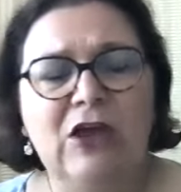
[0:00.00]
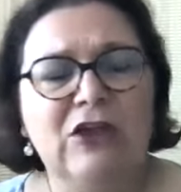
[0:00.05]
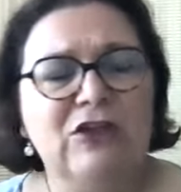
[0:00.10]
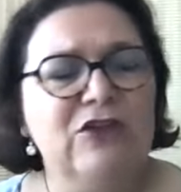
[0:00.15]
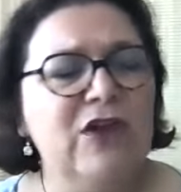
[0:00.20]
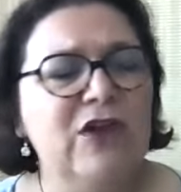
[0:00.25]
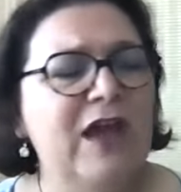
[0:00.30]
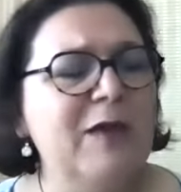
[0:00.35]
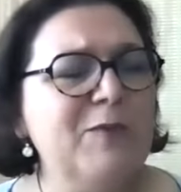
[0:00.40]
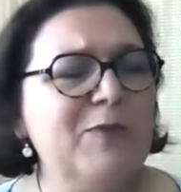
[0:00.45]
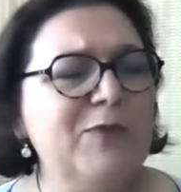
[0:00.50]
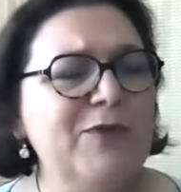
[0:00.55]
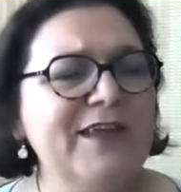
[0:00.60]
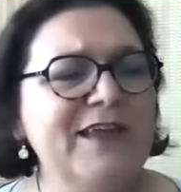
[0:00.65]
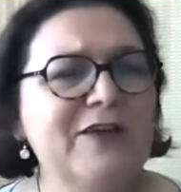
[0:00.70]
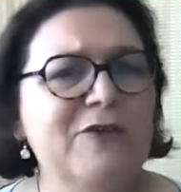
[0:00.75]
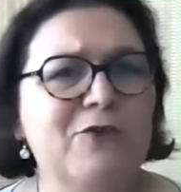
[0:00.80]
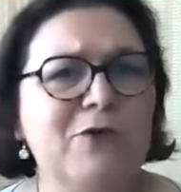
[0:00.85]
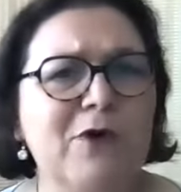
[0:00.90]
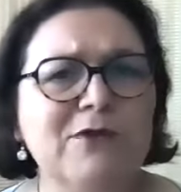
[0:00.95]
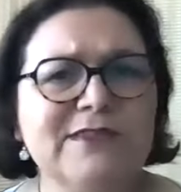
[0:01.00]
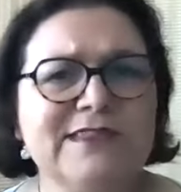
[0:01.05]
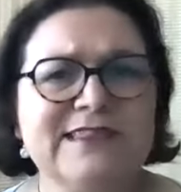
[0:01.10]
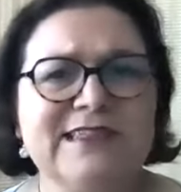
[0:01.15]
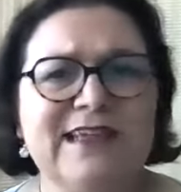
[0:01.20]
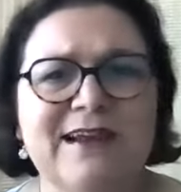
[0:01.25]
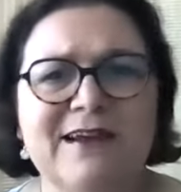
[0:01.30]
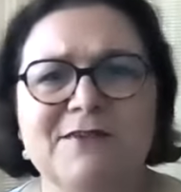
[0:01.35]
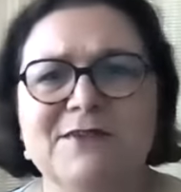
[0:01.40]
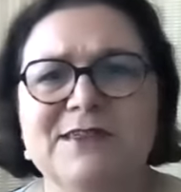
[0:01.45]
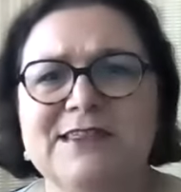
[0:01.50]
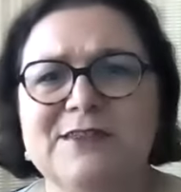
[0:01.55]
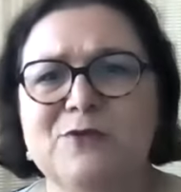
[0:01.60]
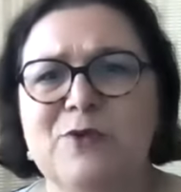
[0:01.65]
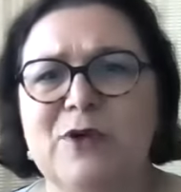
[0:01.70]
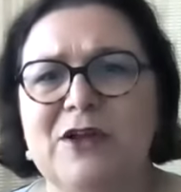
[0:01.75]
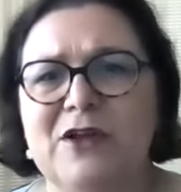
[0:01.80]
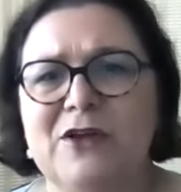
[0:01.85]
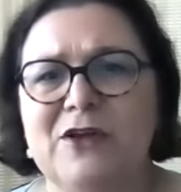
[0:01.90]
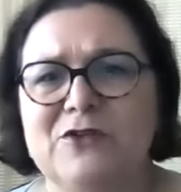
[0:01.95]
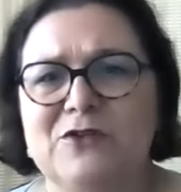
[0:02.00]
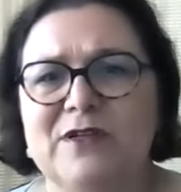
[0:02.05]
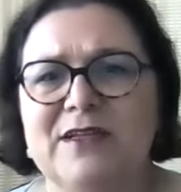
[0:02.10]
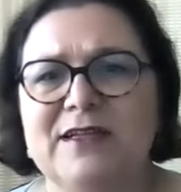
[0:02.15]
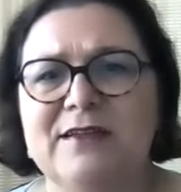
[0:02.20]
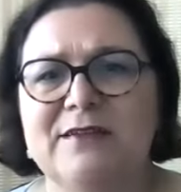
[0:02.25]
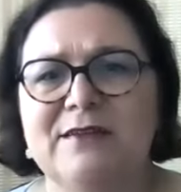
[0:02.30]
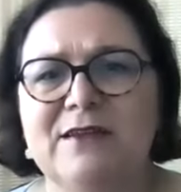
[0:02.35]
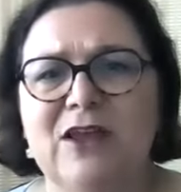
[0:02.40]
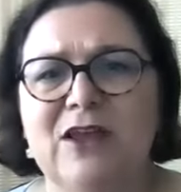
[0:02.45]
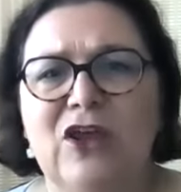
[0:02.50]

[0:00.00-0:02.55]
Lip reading: The employee gross salary is 100.